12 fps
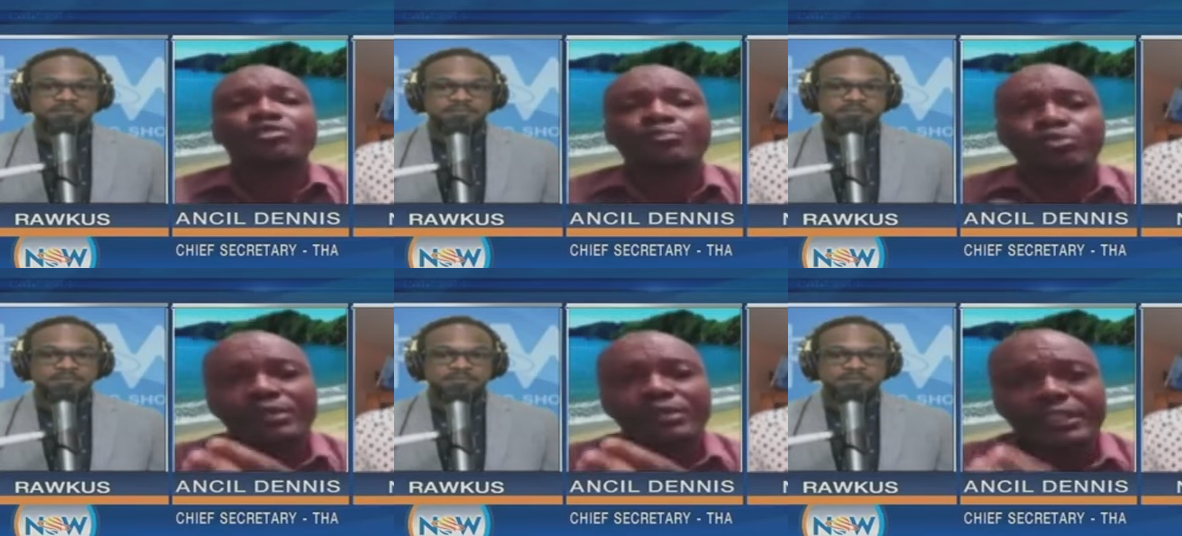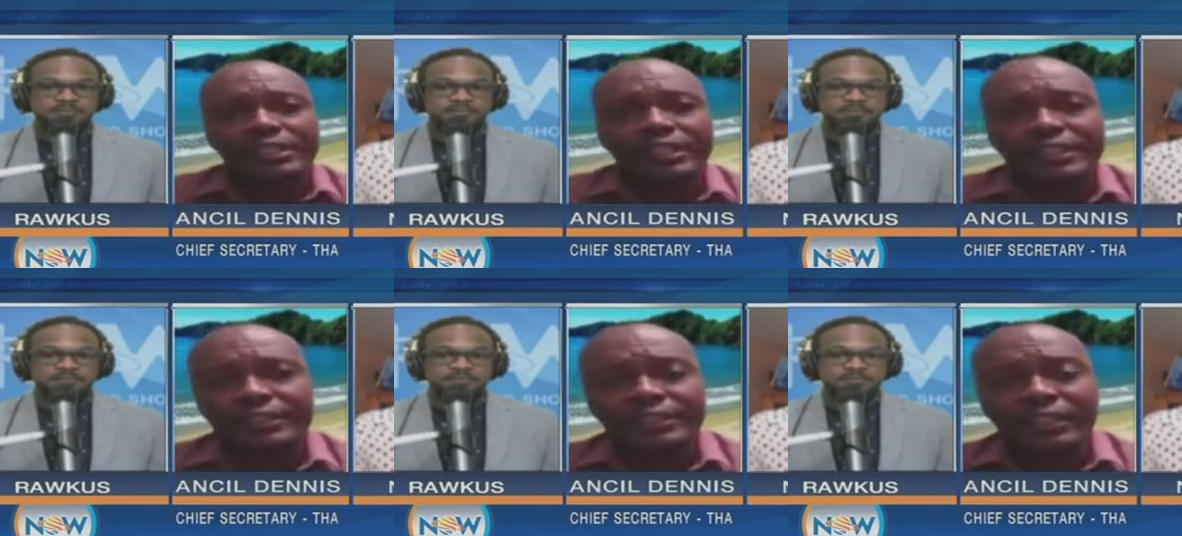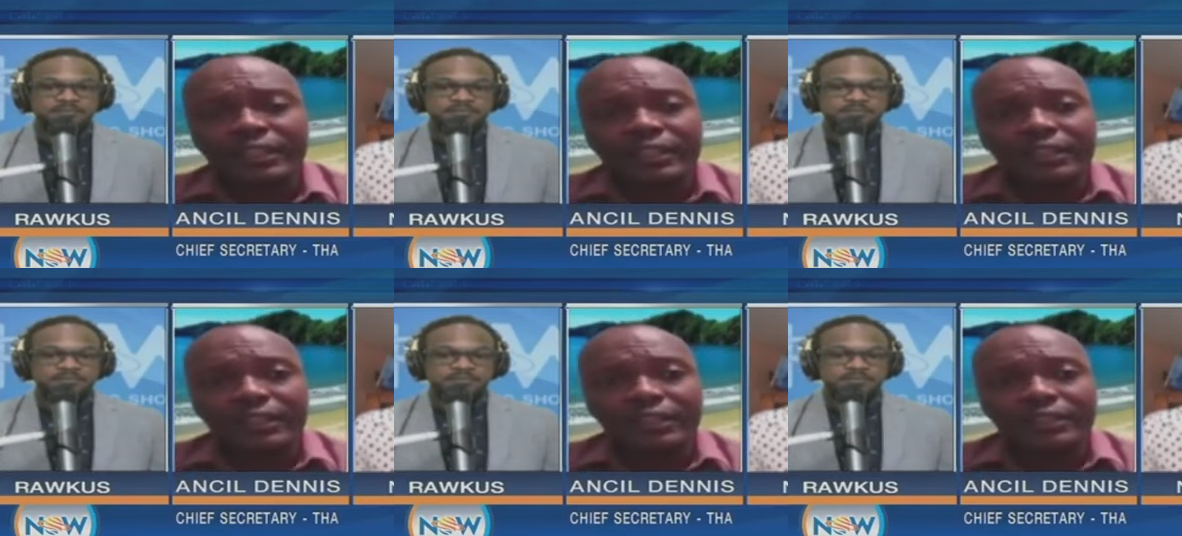Speaker 1: procedures,
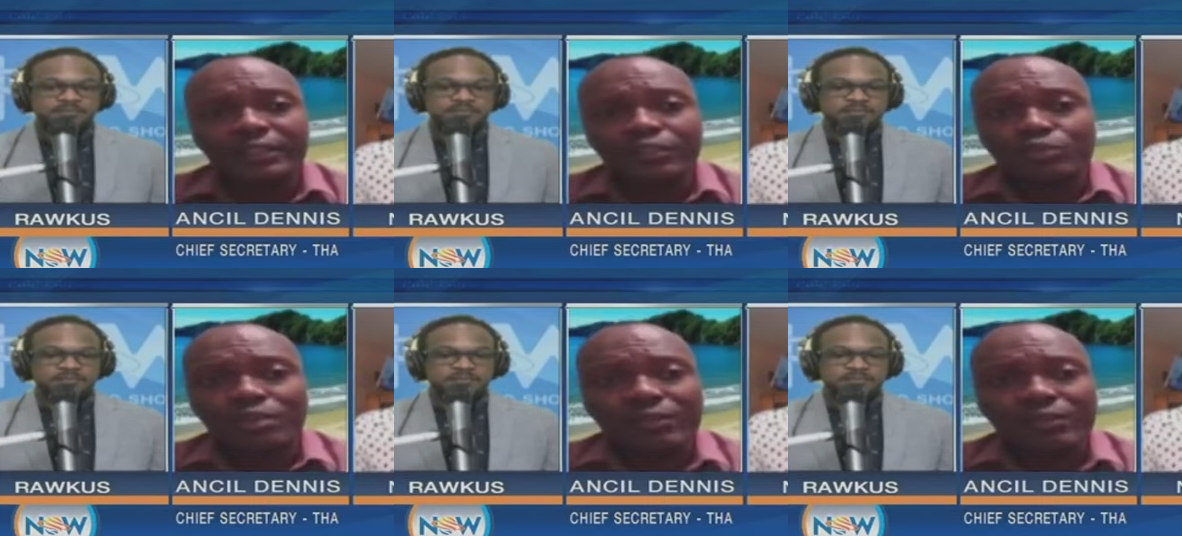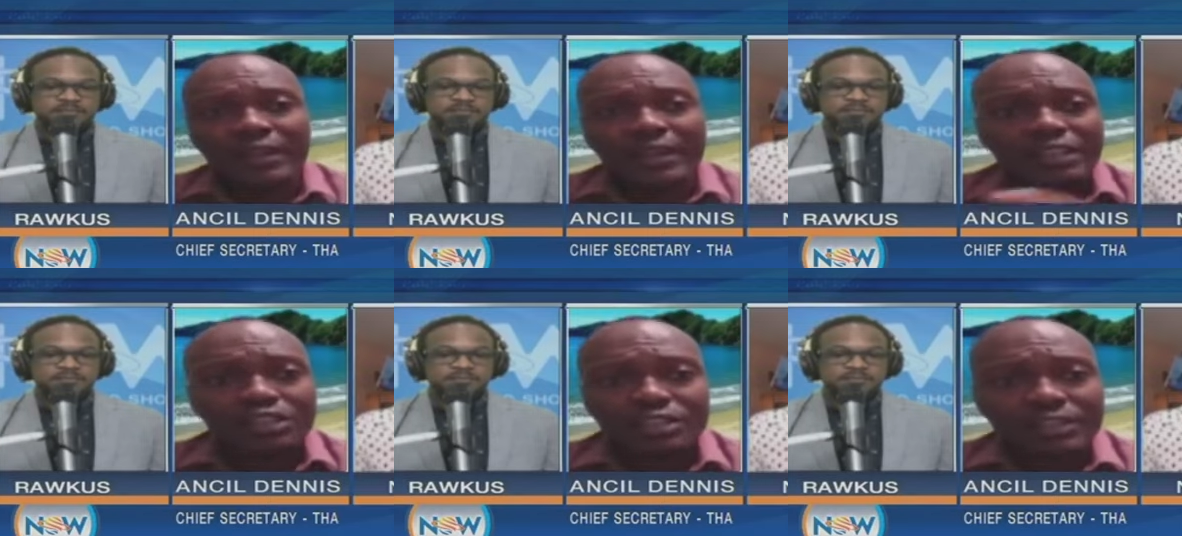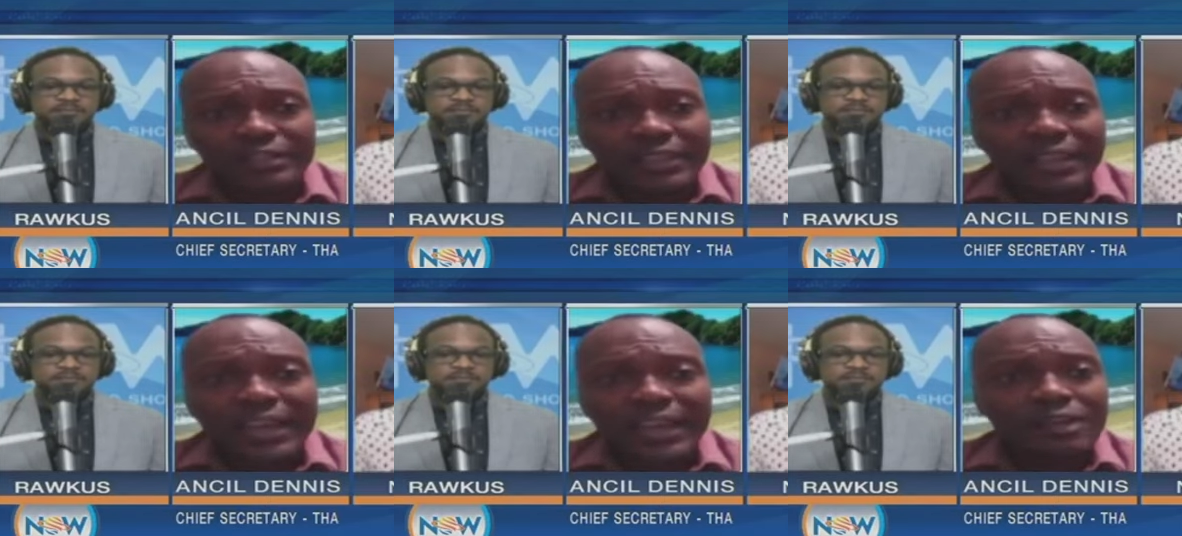it's whoever catches the
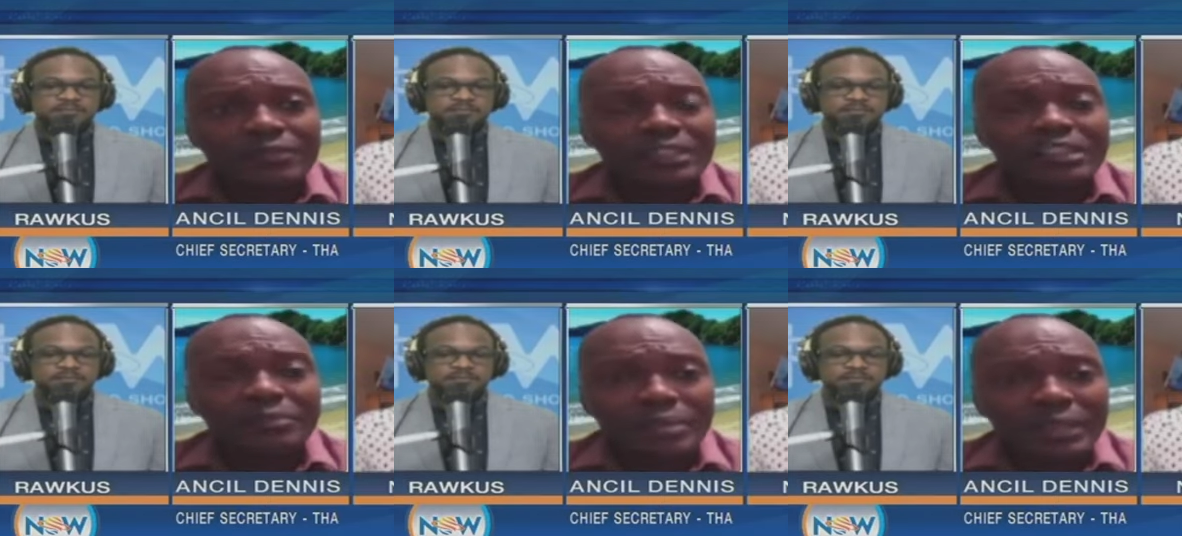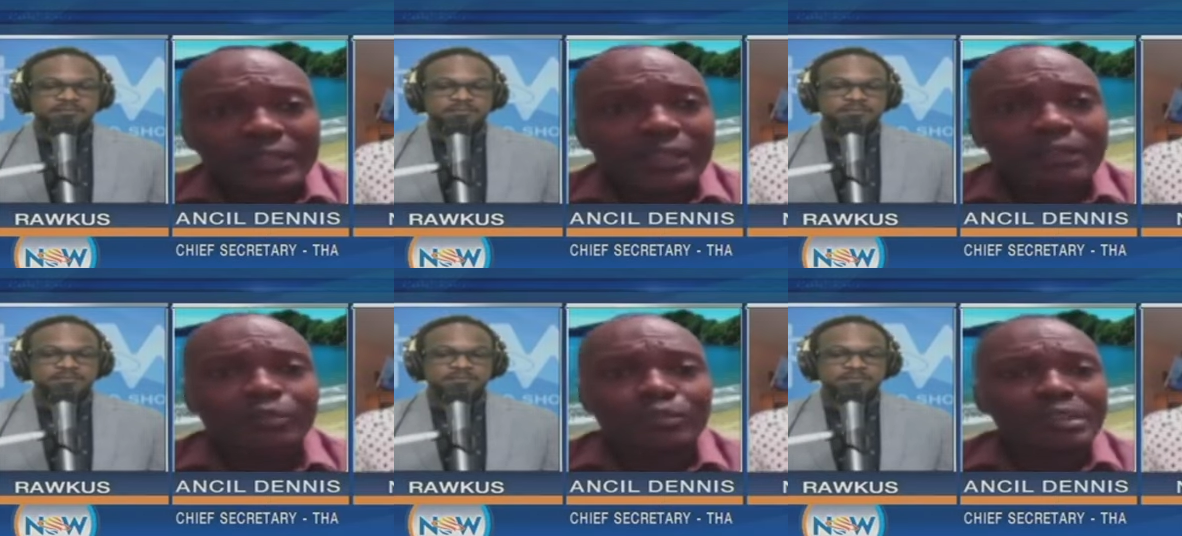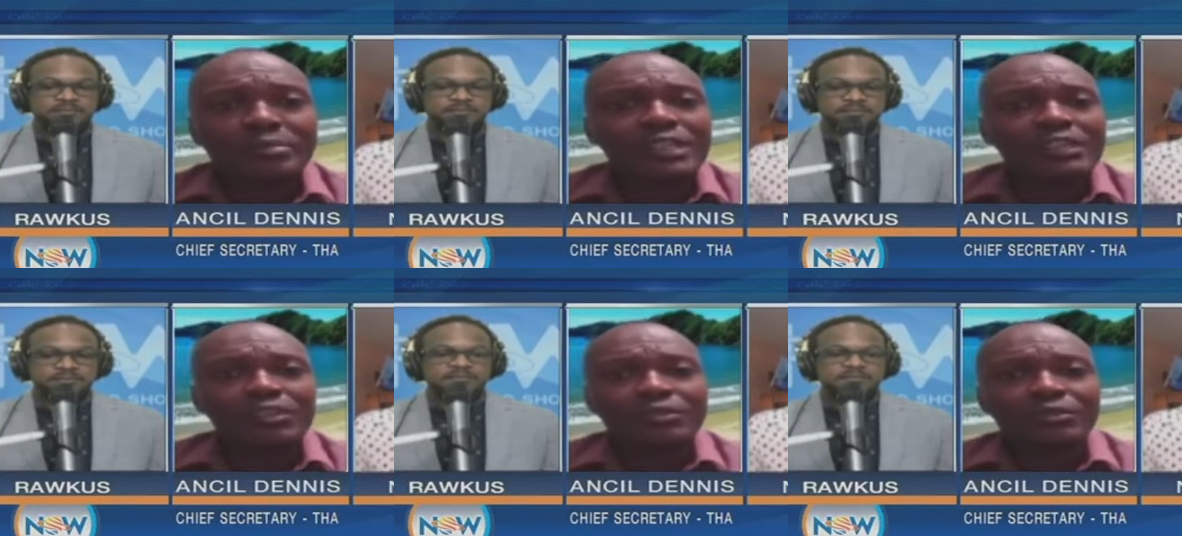eye of the speaker will be
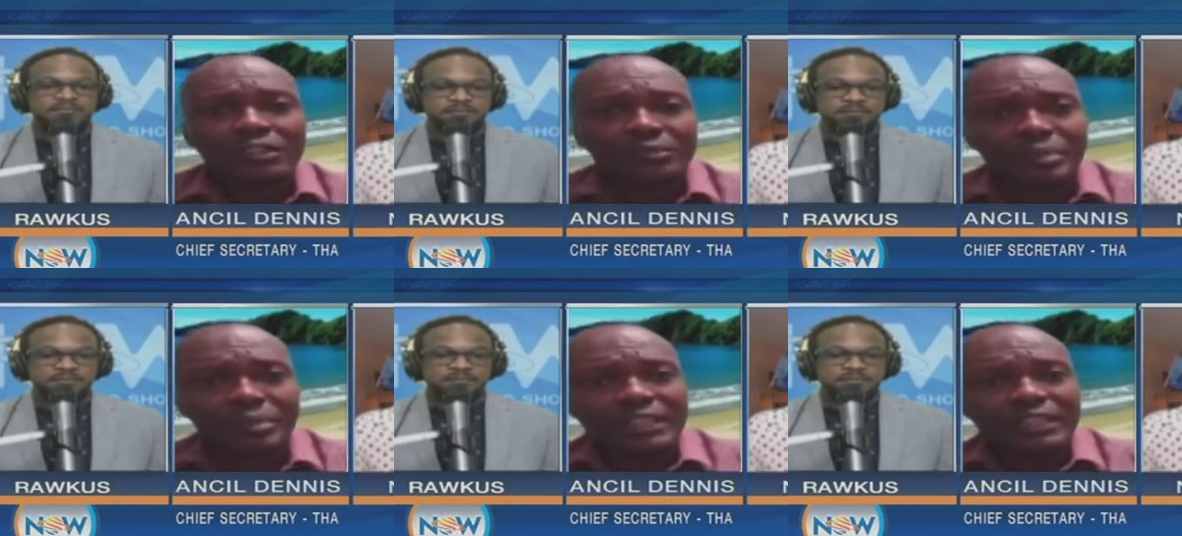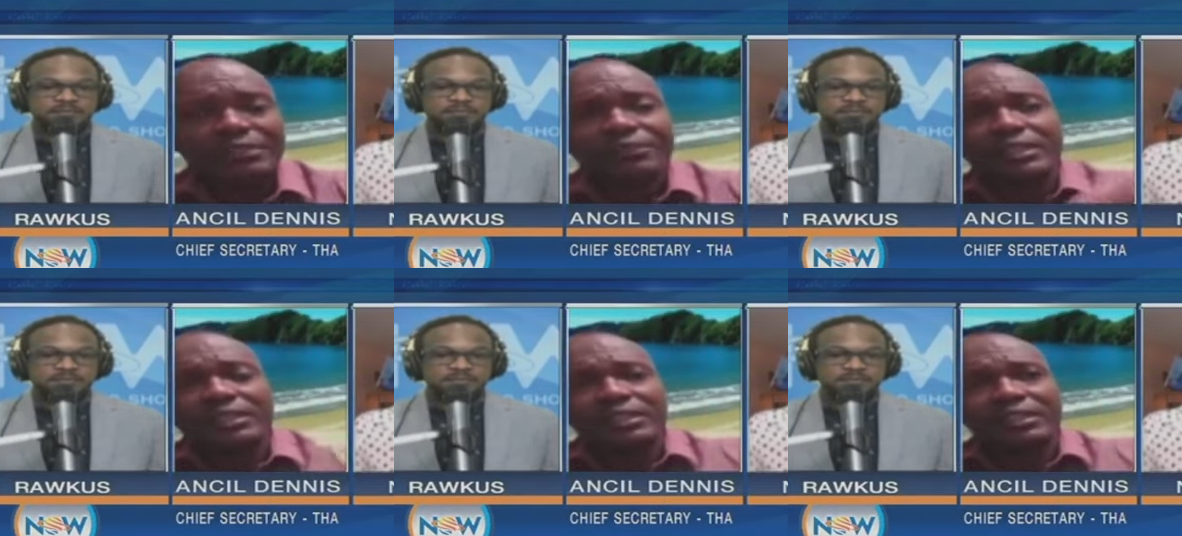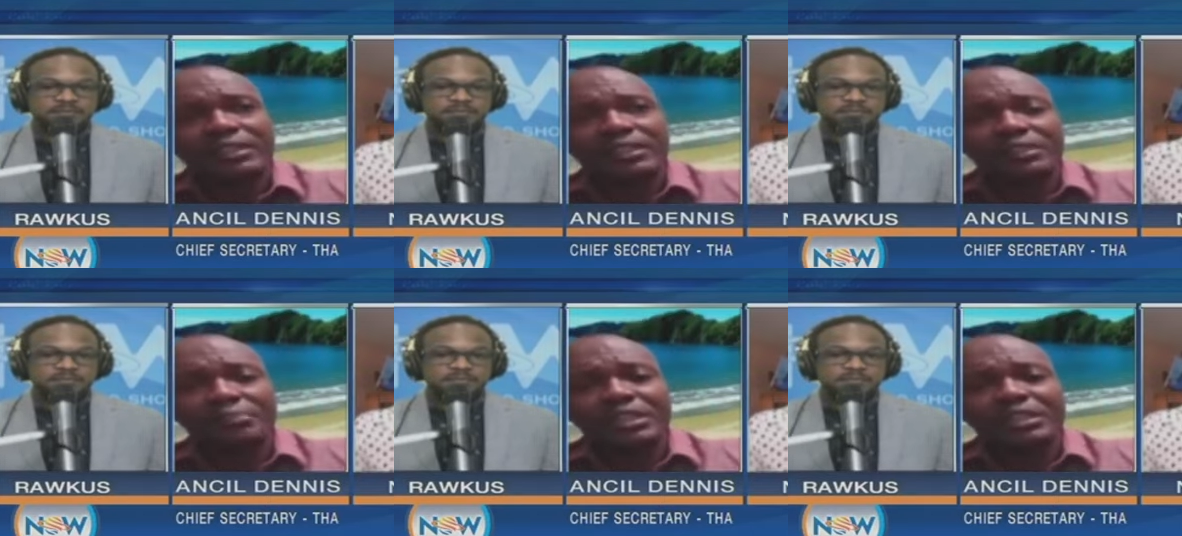allowed to speak. And if the, the, the
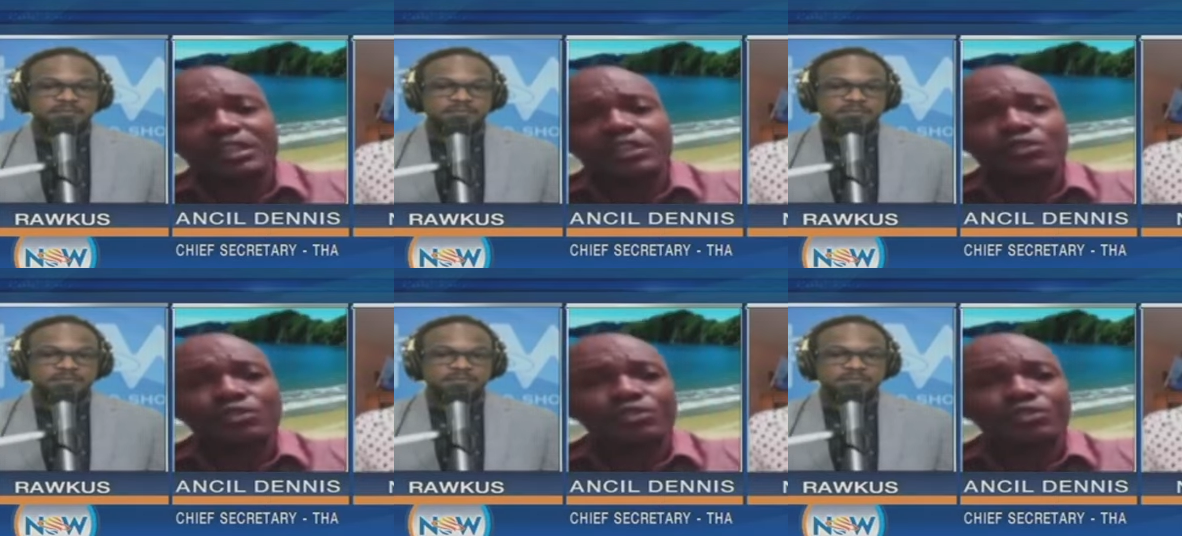speaker looks